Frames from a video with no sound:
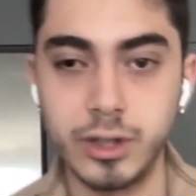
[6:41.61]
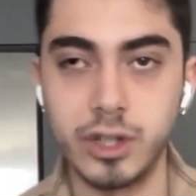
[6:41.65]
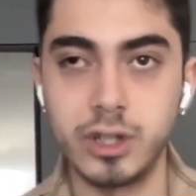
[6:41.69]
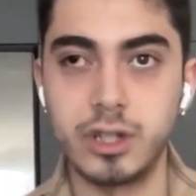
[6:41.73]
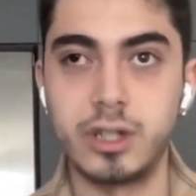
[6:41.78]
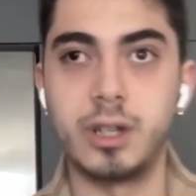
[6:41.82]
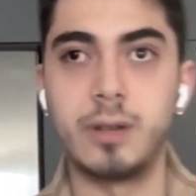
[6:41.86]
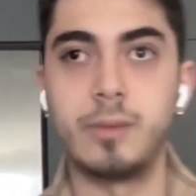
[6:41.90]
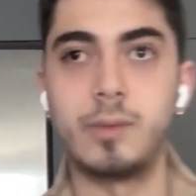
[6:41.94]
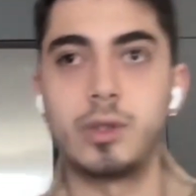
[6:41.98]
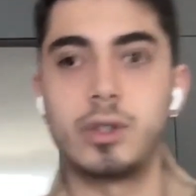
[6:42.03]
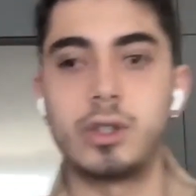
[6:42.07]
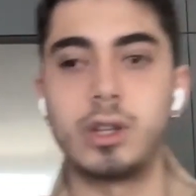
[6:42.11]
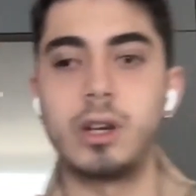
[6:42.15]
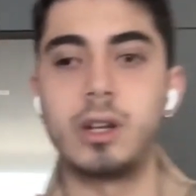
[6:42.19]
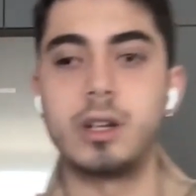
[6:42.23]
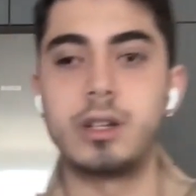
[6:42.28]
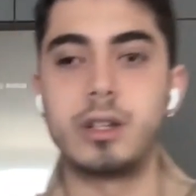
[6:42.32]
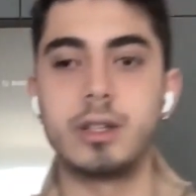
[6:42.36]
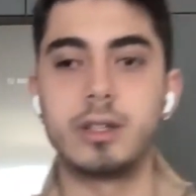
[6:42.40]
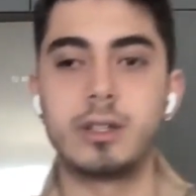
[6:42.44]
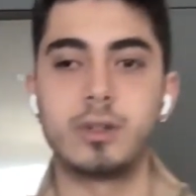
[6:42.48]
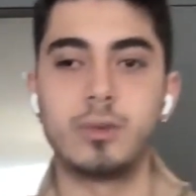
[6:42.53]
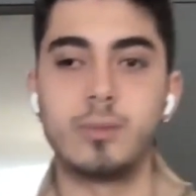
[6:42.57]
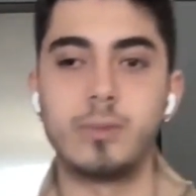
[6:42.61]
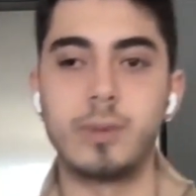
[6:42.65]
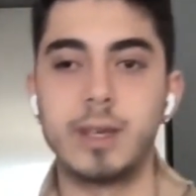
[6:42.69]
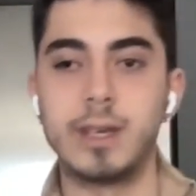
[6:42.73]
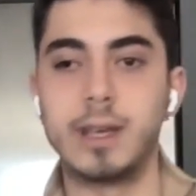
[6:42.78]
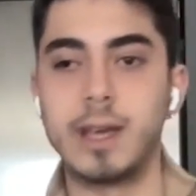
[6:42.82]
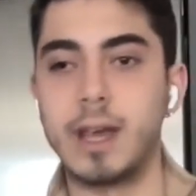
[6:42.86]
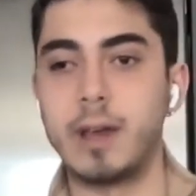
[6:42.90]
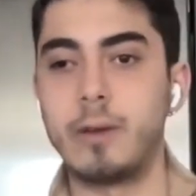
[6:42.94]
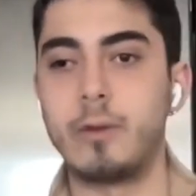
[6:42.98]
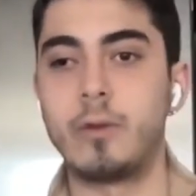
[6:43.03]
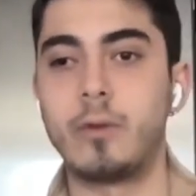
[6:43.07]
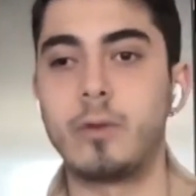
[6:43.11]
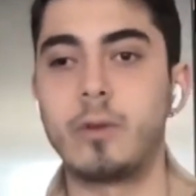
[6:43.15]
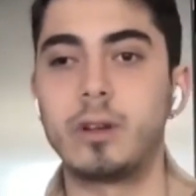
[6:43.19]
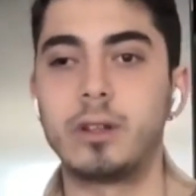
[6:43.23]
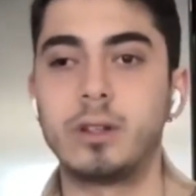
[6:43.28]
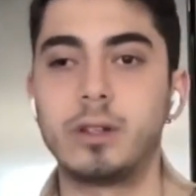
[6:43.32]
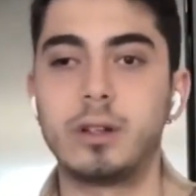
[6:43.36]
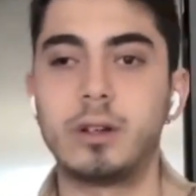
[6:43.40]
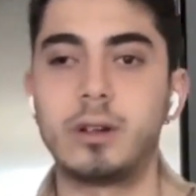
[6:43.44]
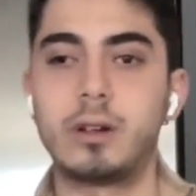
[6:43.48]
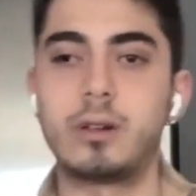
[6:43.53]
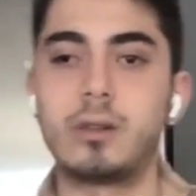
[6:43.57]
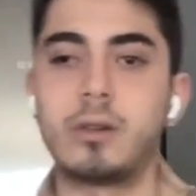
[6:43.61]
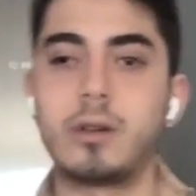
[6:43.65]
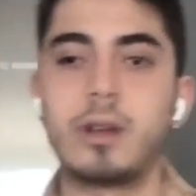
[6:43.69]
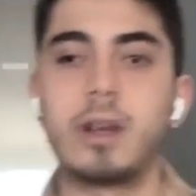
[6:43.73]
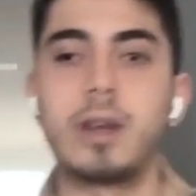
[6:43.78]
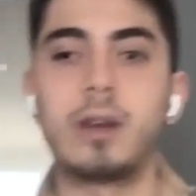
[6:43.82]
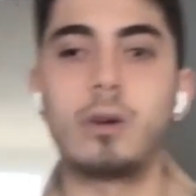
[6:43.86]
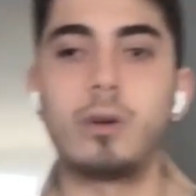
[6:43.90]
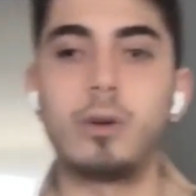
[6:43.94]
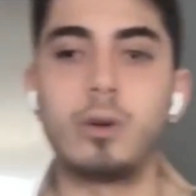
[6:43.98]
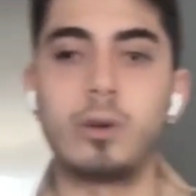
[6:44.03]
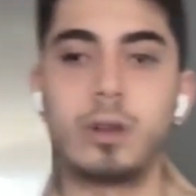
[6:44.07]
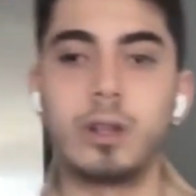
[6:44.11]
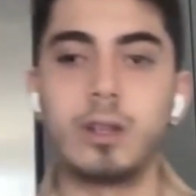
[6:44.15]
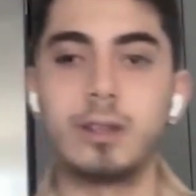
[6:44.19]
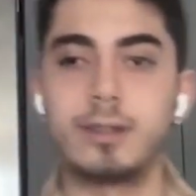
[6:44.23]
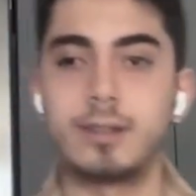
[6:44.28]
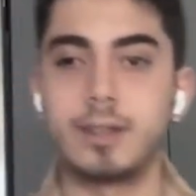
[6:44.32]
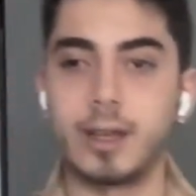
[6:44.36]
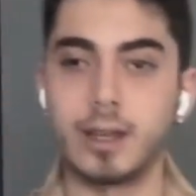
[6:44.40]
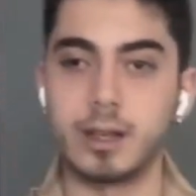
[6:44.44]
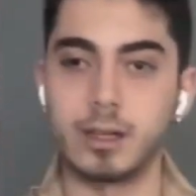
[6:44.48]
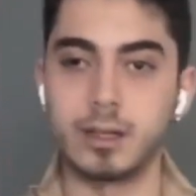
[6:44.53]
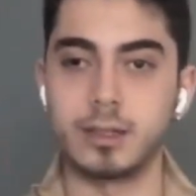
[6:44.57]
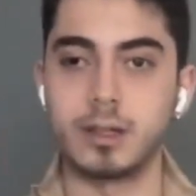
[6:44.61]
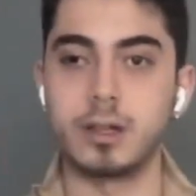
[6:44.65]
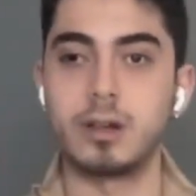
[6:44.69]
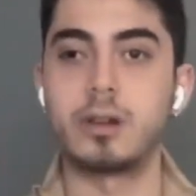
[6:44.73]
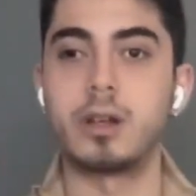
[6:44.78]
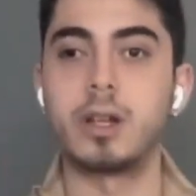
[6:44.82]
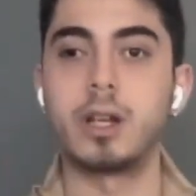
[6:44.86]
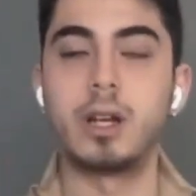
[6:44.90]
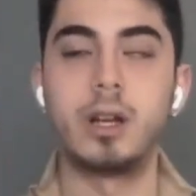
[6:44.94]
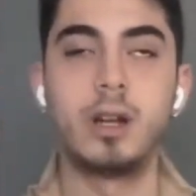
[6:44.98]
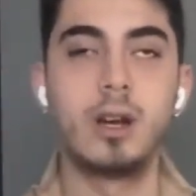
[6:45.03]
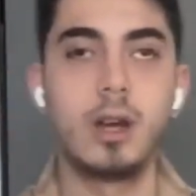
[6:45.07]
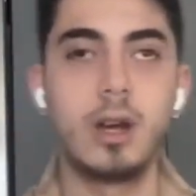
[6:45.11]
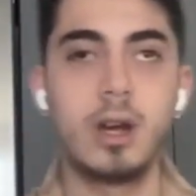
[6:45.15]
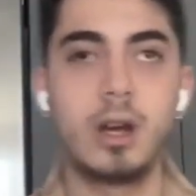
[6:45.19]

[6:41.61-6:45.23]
GTM strategy is to be everywhere that our audience hangs out in.